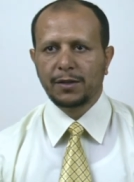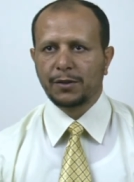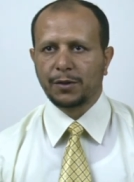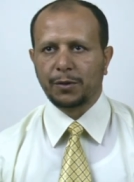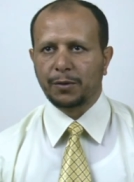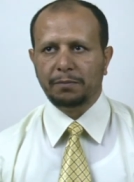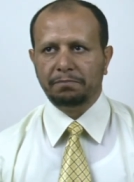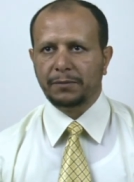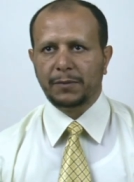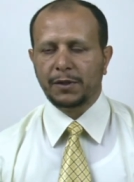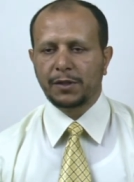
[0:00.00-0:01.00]
So
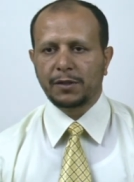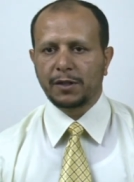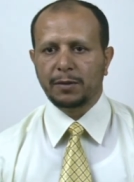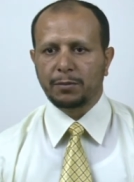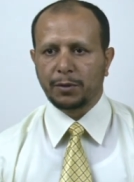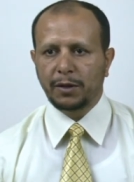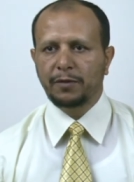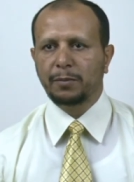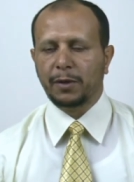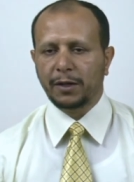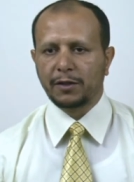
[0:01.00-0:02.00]
this is in
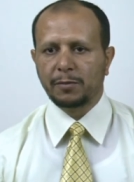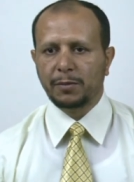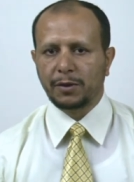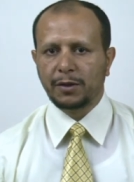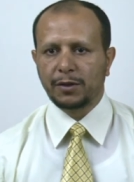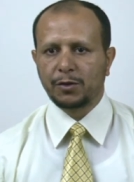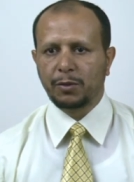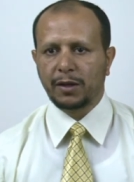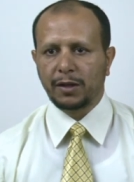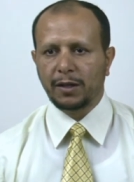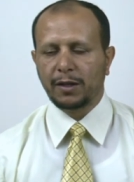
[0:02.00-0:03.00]
brief my experience
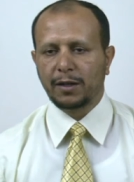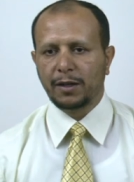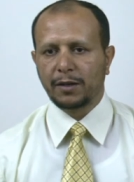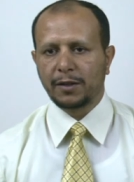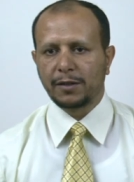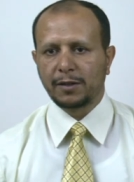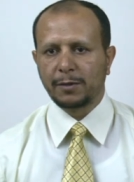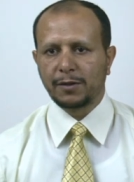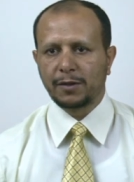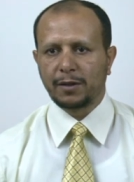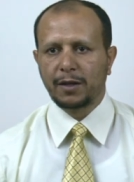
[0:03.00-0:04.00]
with e-learning this
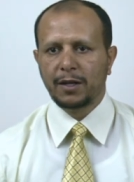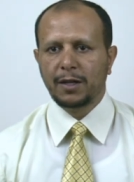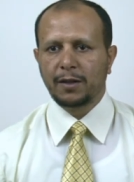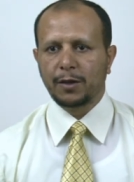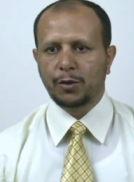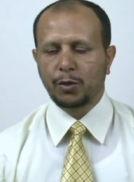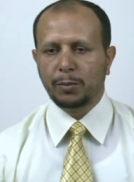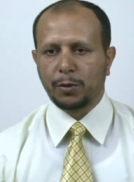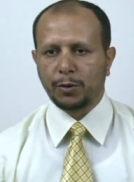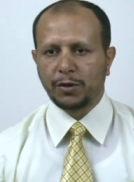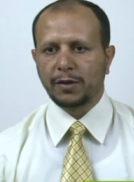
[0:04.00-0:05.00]
semester. The 2
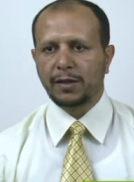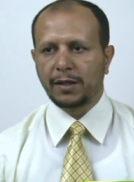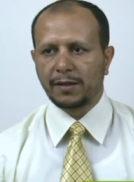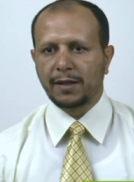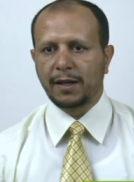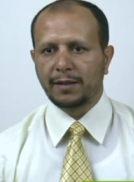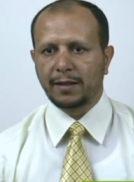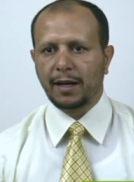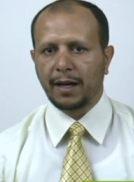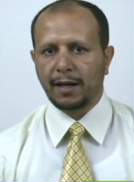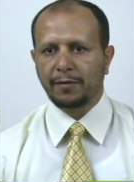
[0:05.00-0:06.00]
important things that
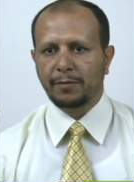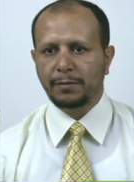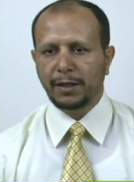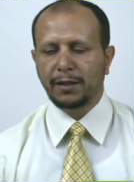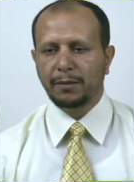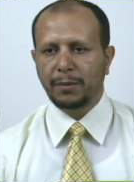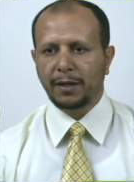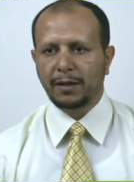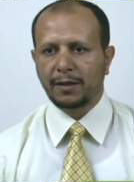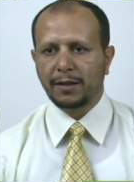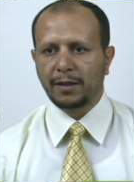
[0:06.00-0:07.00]
have been
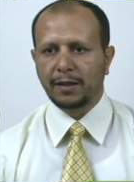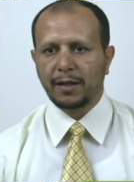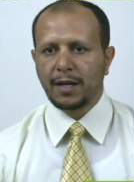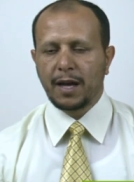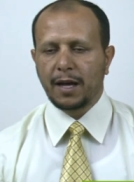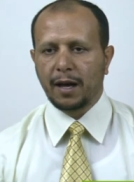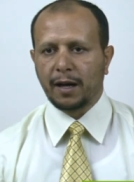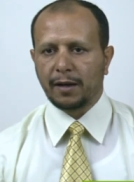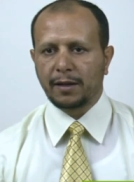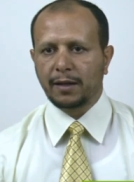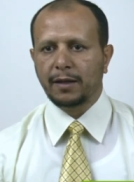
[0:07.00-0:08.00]
made
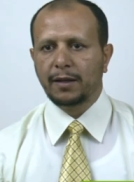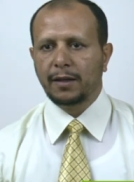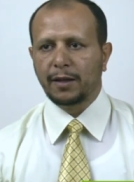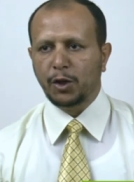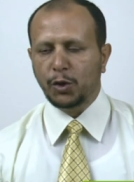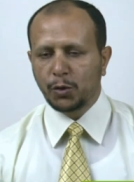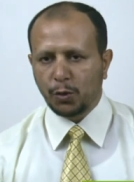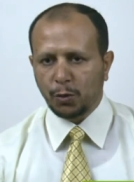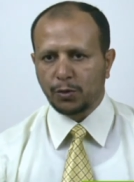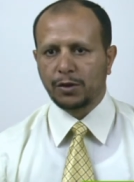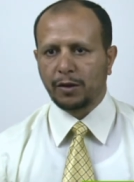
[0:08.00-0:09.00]
are the new
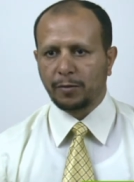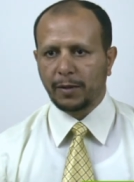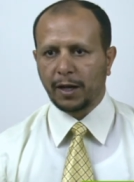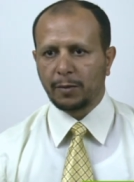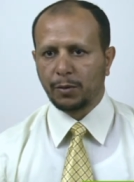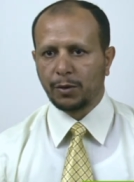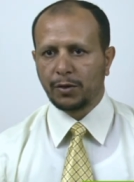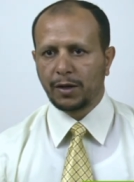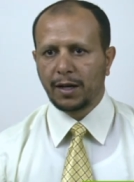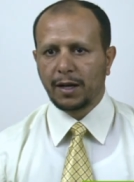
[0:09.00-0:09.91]
tools of Blackboard